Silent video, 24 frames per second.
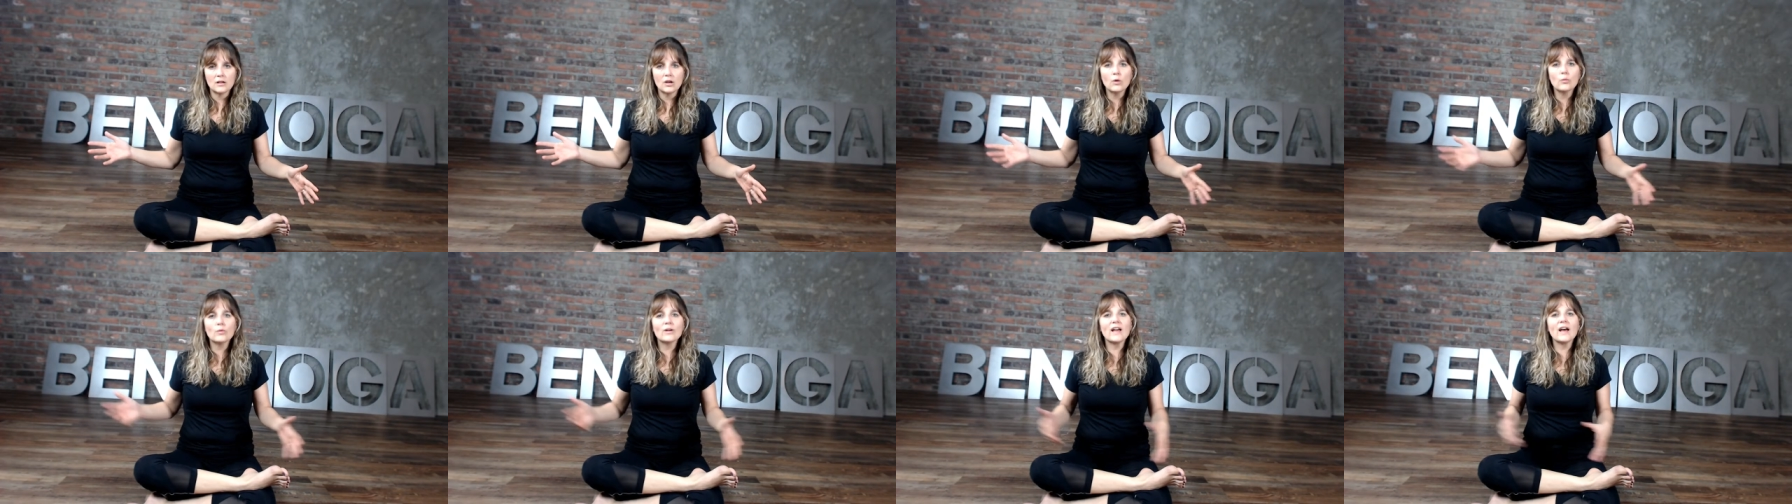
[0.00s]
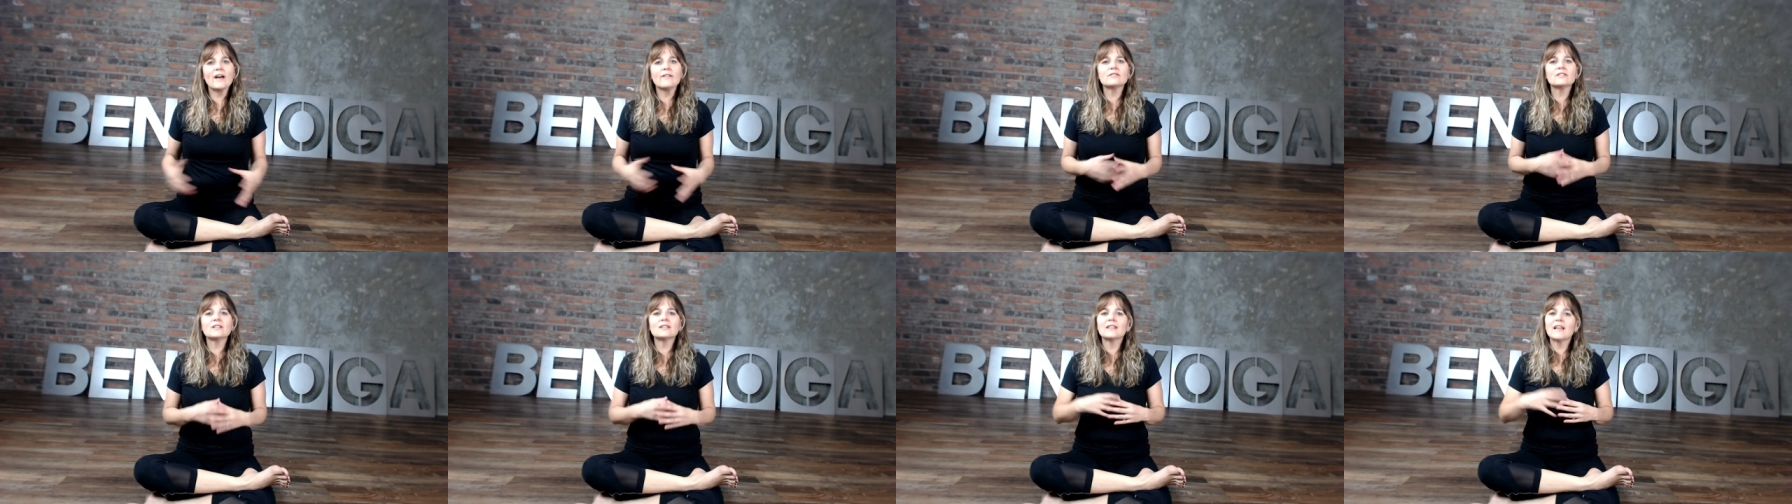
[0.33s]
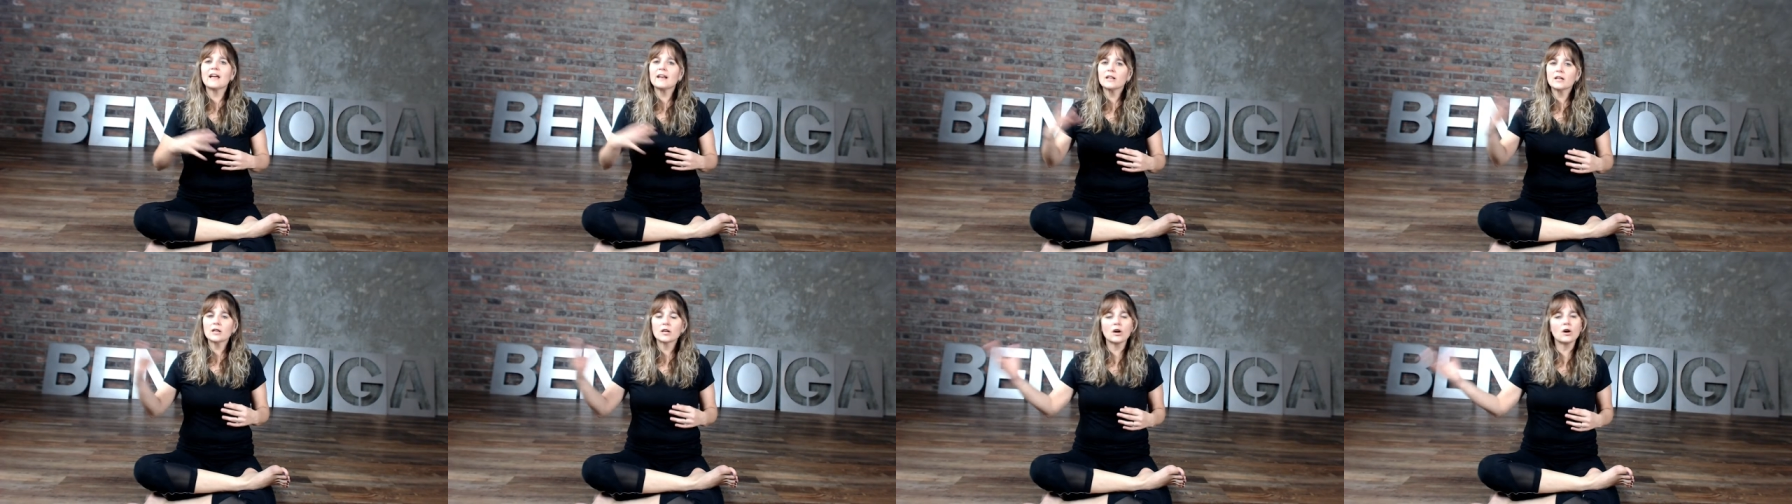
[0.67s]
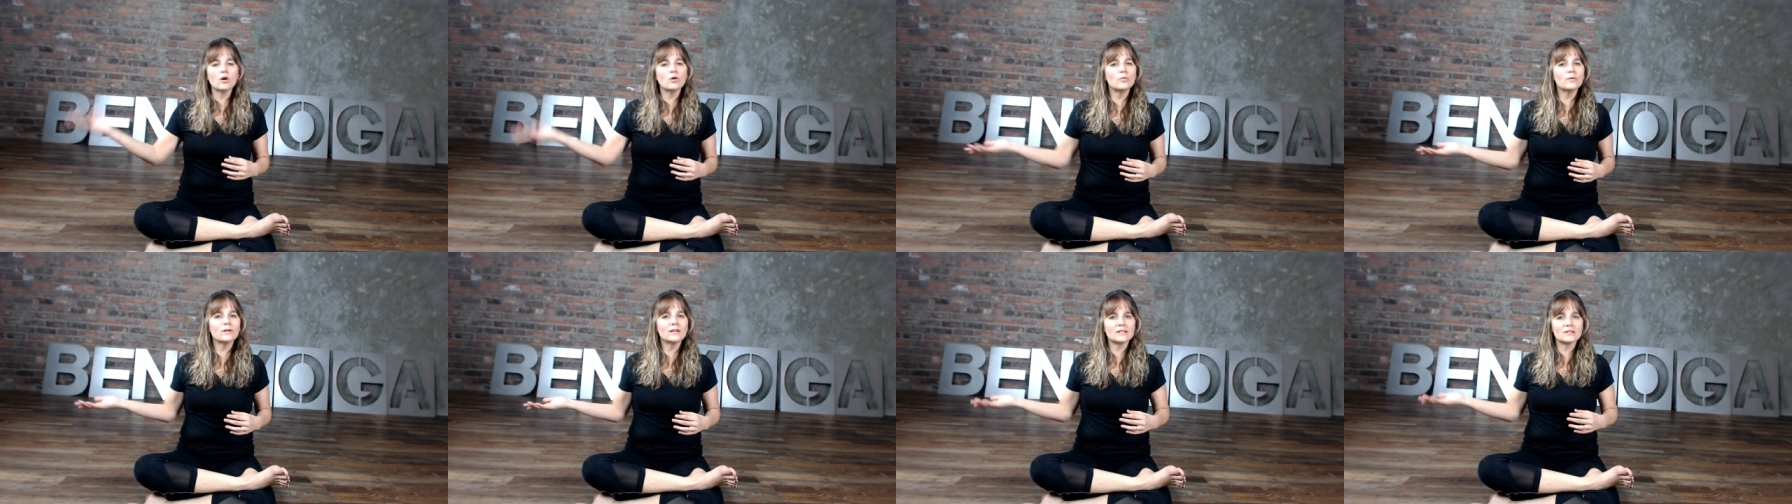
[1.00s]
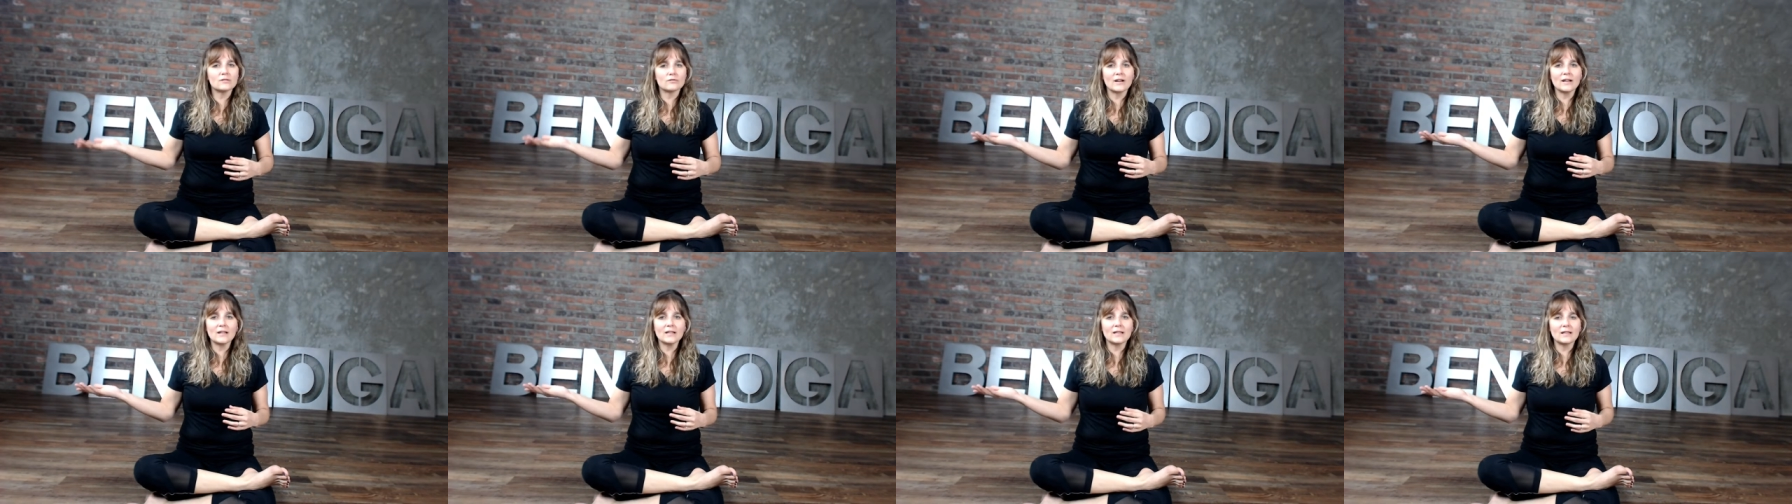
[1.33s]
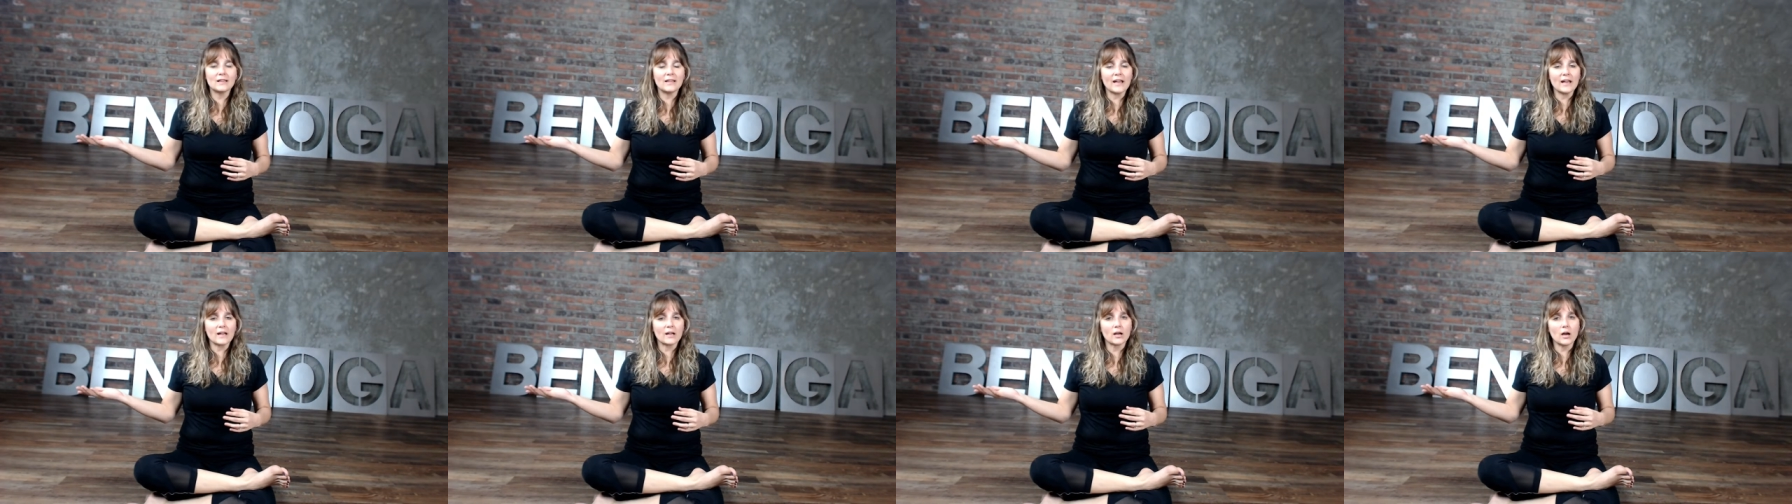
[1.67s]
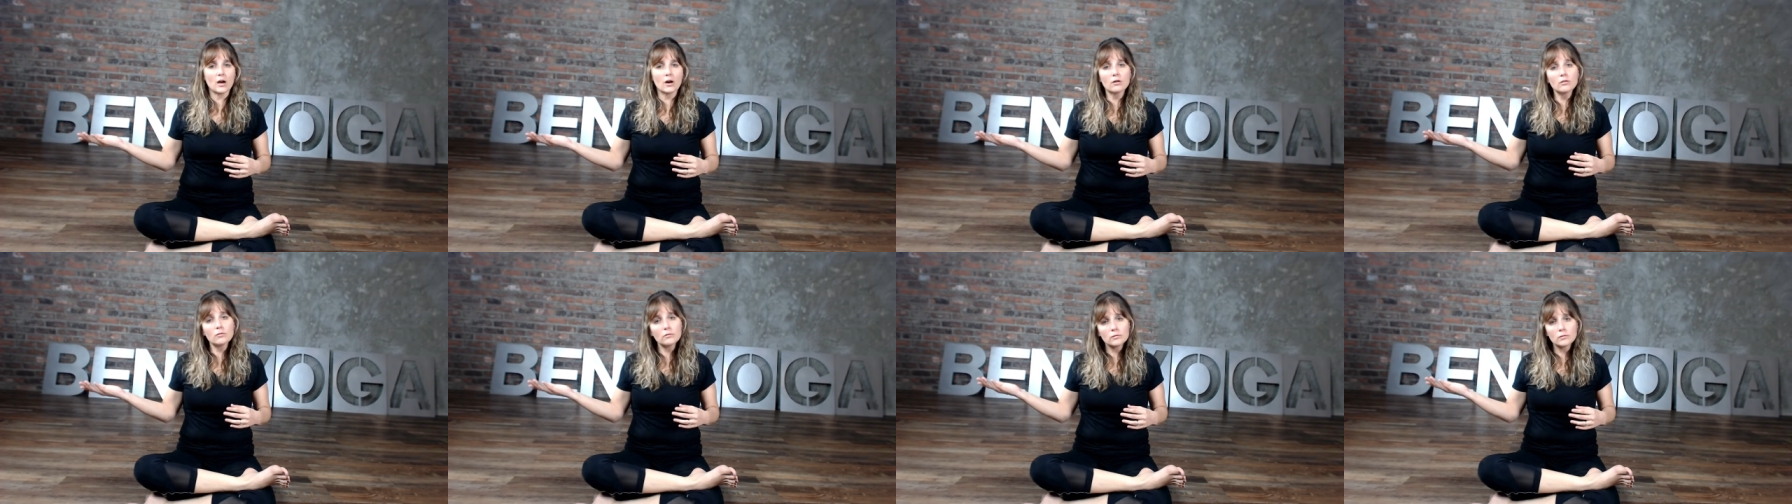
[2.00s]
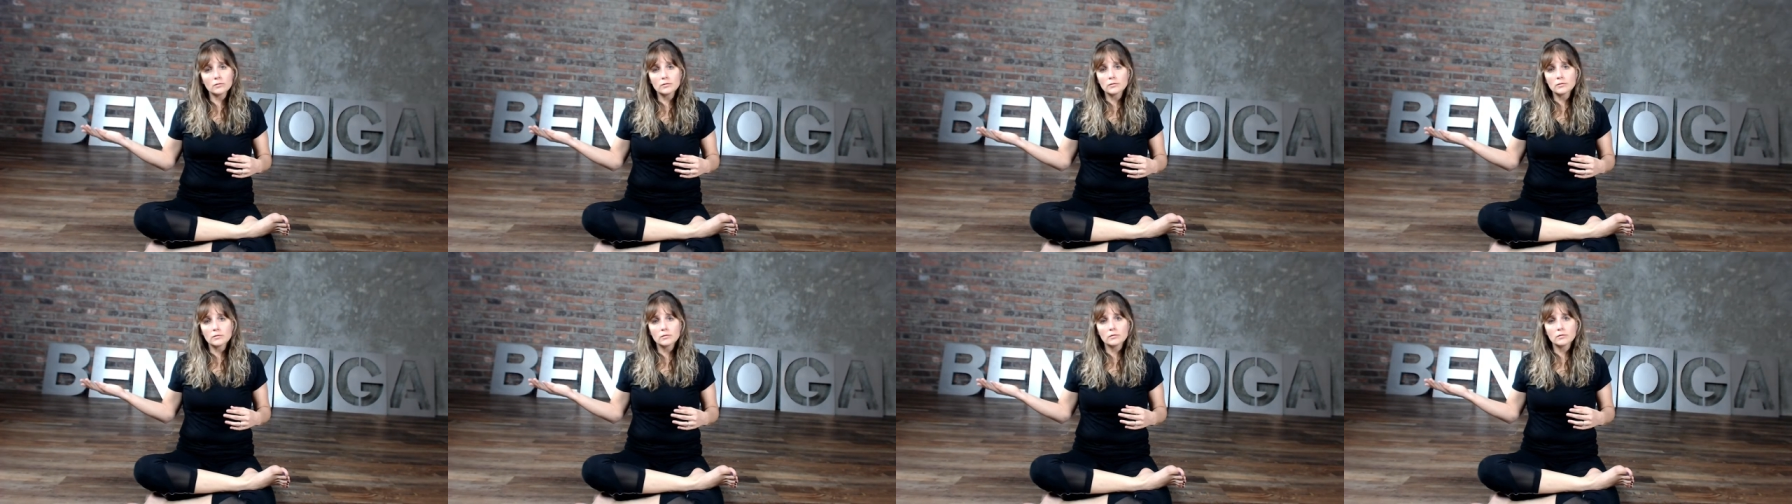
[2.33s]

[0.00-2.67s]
We have to let it go when it's ready to let go